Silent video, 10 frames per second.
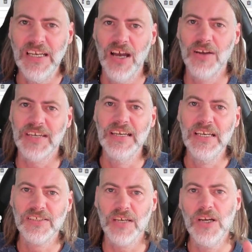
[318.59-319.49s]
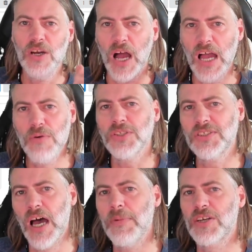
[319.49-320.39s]
Okay, so I will
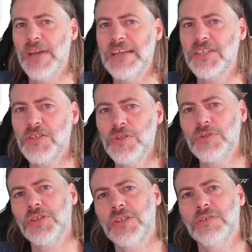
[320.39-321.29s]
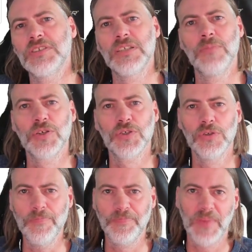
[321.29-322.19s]
start by creating a new security
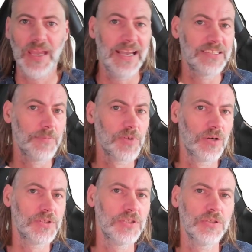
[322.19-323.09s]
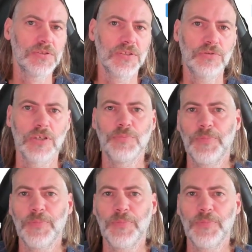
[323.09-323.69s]
module, and I'm going to use the group.